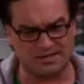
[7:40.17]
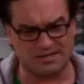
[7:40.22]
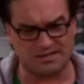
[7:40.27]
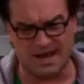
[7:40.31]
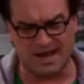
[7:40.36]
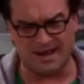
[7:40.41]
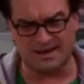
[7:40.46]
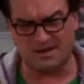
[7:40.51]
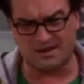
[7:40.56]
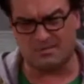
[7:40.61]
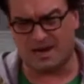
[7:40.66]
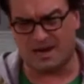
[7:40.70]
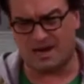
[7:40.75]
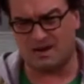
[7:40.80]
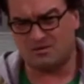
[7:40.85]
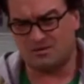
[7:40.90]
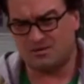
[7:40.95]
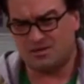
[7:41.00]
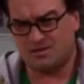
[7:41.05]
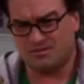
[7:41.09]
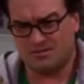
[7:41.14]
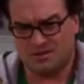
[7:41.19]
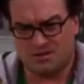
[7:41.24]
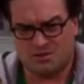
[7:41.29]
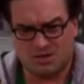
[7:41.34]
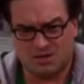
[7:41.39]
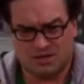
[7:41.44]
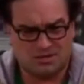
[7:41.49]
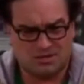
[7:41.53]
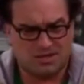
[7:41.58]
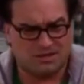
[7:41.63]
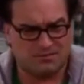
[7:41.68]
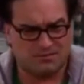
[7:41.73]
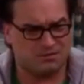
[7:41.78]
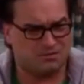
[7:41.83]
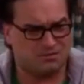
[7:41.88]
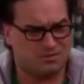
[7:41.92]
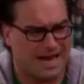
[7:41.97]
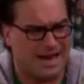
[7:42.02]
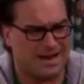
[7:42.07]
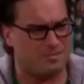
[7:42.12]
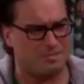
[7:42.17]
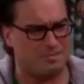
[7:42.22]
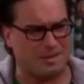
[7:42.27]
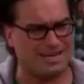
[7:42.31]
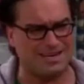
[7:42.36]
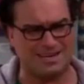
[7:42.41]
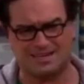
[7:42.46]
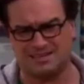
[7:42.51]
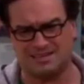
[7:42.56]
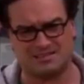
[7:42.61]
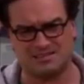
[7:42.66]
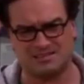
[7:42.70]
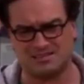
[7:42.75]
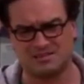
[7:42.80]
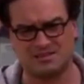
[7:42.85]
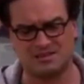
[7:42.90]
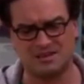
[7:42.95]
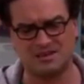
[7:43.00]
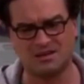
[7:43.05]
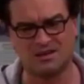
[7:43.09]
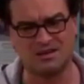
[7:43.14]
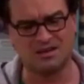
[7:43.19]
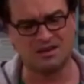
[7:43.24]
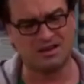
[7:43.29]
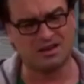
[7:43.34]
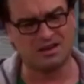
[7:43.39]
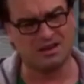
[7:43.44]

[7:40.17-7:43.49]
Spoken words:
the use of tense throughout a paragraph. It